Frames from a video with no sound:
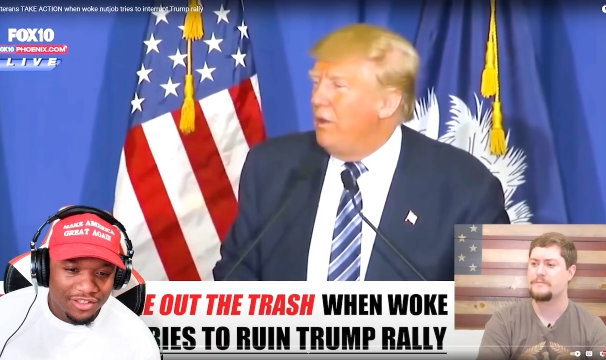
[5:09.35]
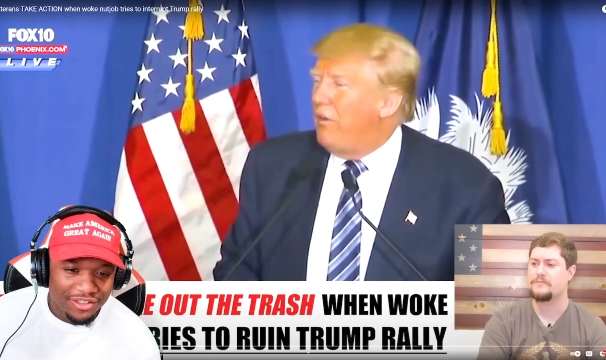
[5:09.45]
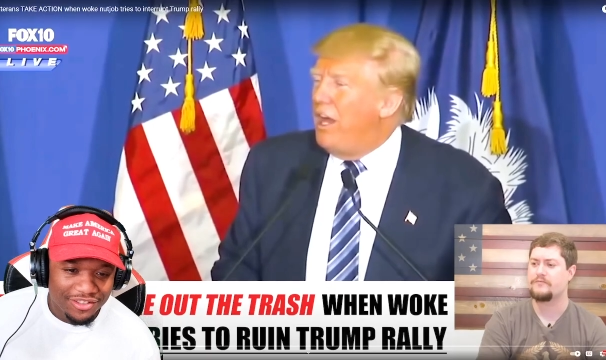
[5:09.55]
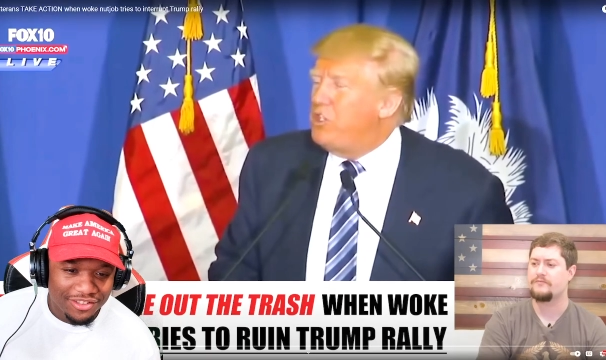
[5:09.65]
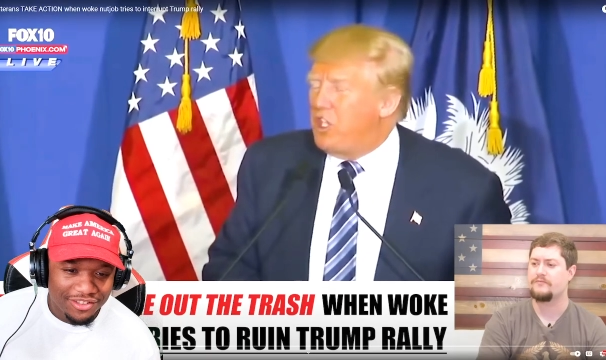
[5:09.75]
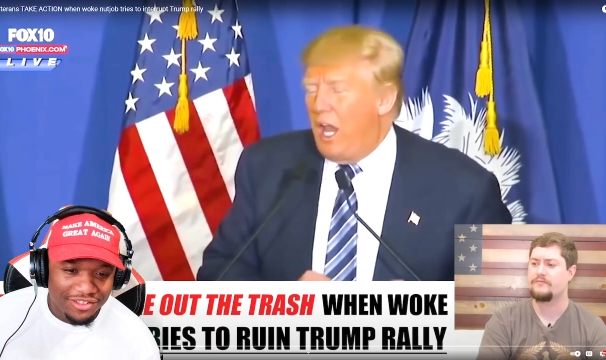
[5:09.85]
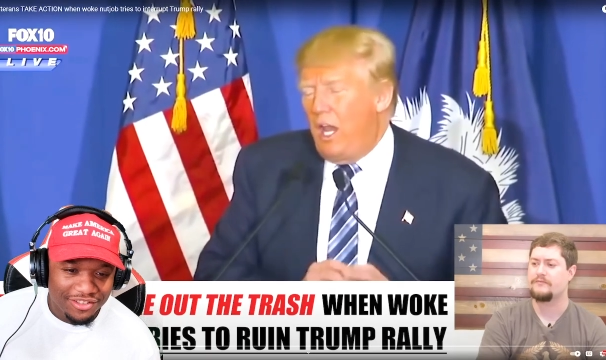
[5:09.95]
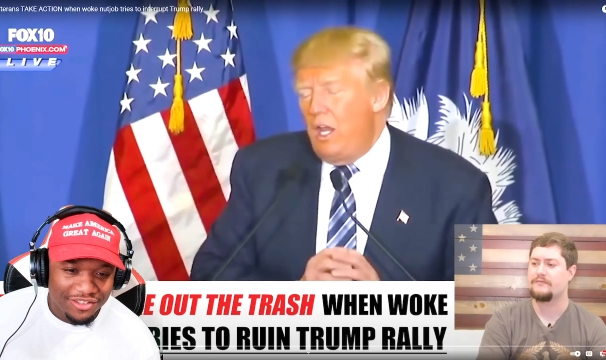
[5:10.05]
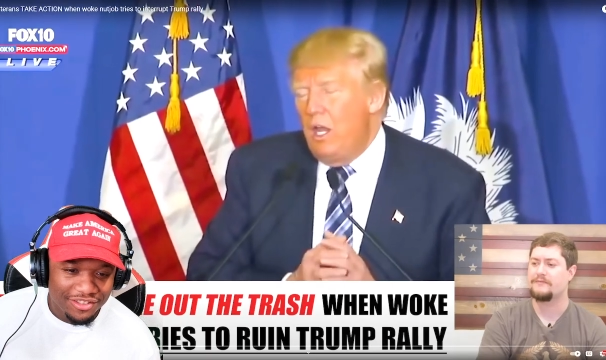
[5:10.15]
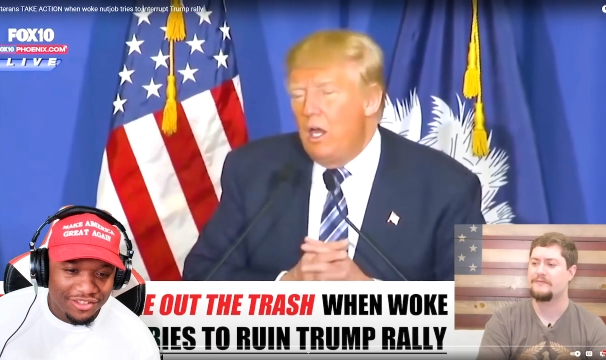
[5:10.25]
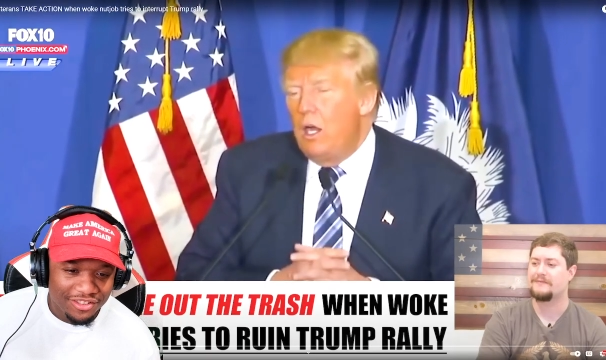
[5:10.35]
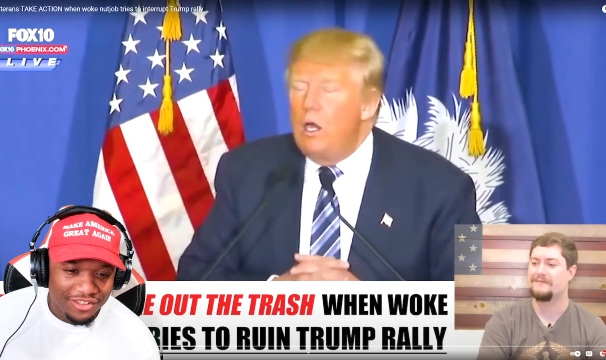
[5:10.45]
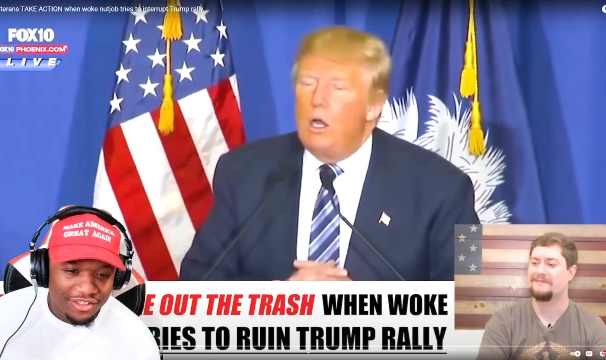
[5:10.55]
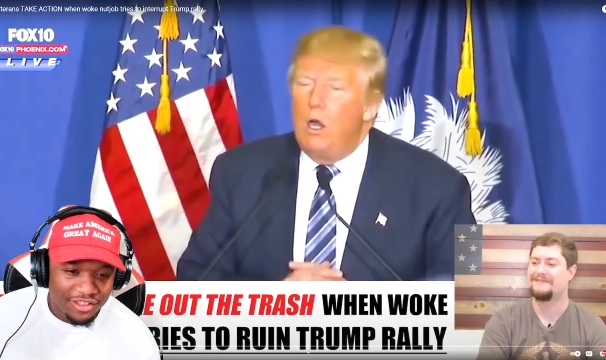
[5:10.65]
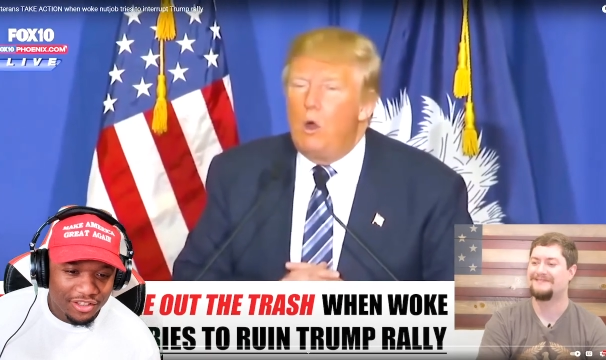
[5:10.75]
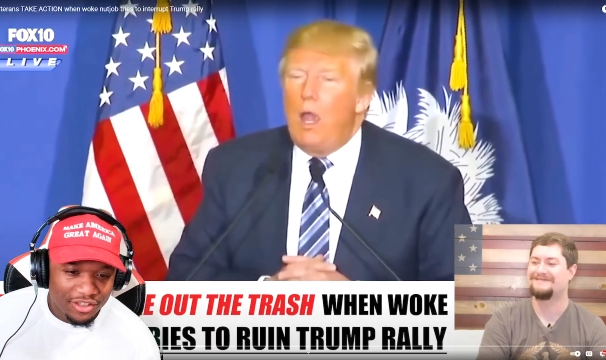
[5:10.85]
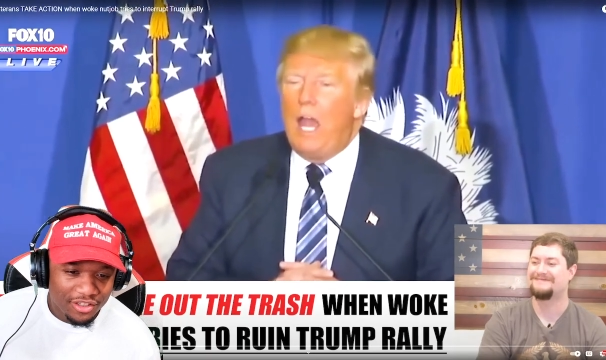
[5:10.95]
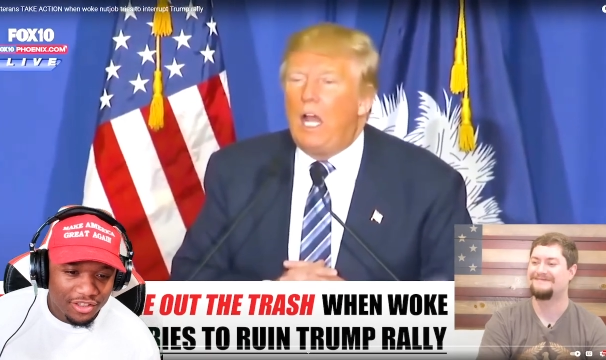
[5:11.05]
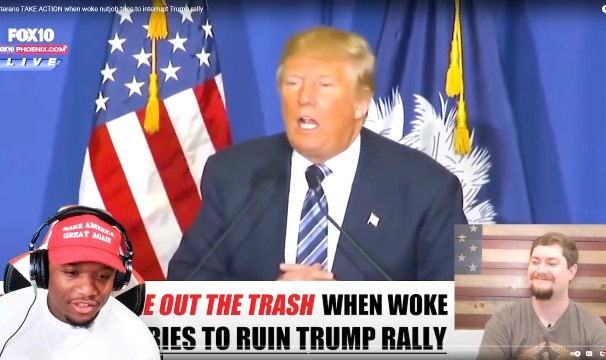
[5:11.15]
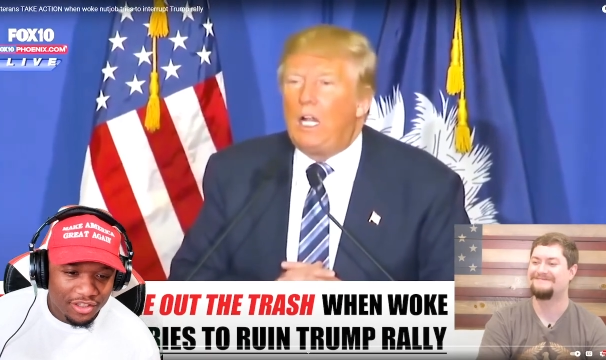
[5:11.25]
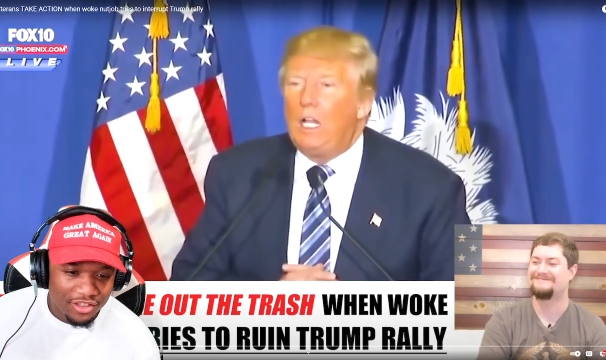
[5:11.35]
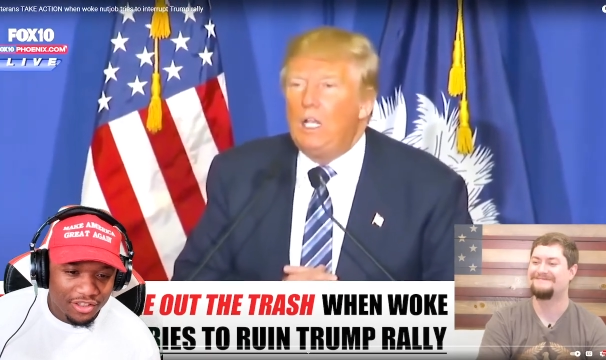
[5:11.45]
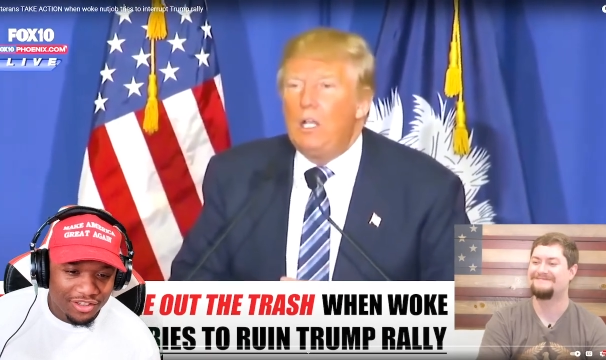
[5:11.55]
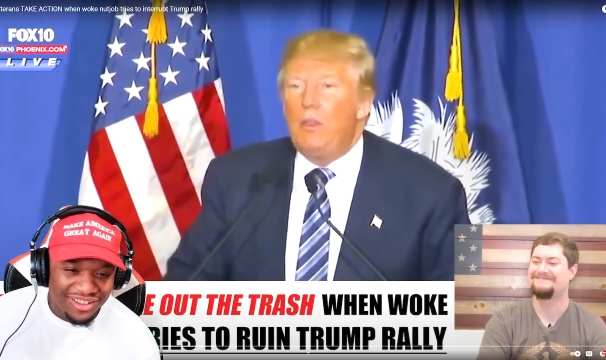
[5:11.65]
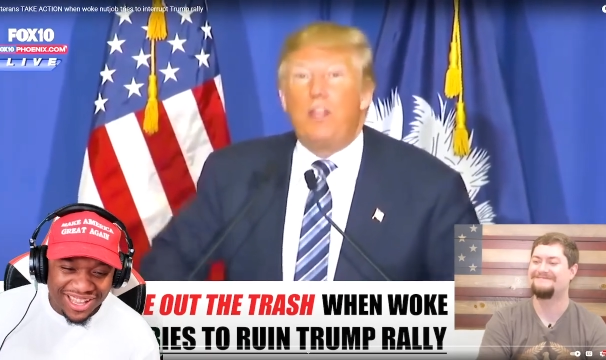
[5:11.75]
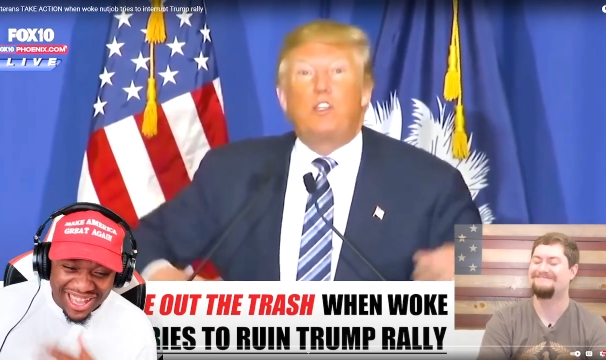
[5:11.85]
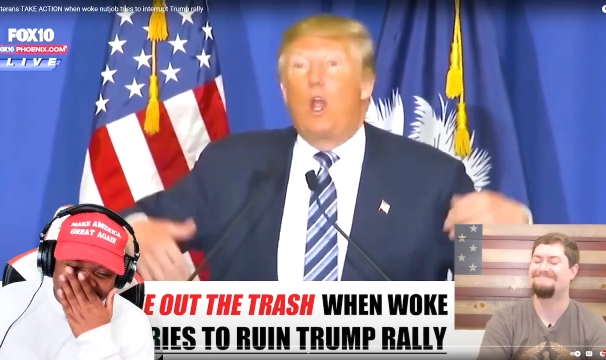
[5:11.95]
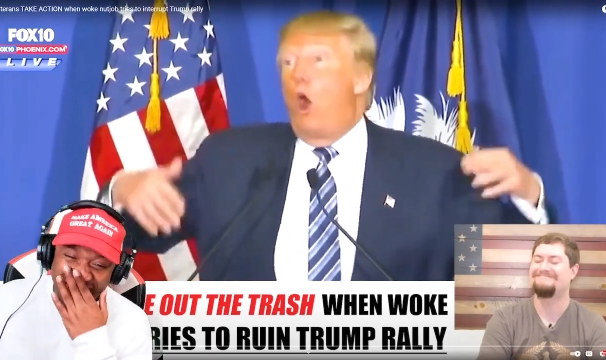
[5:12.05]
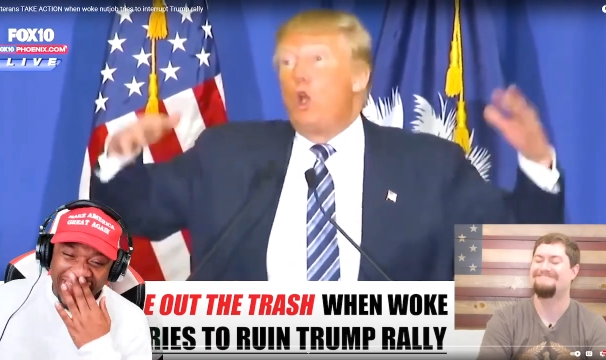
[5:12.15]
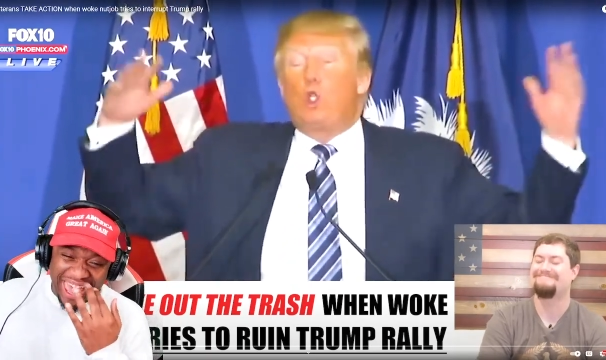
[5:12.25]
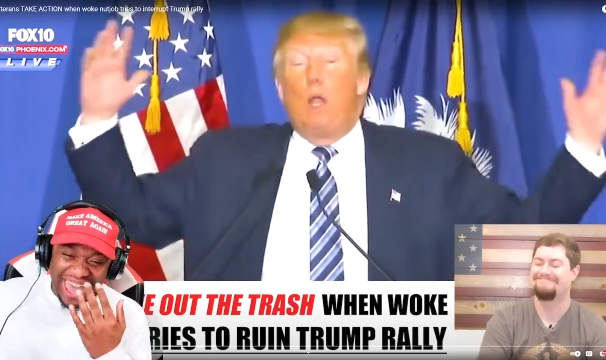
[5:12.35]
Speaker 1: If I say, oh hell, they say, oh,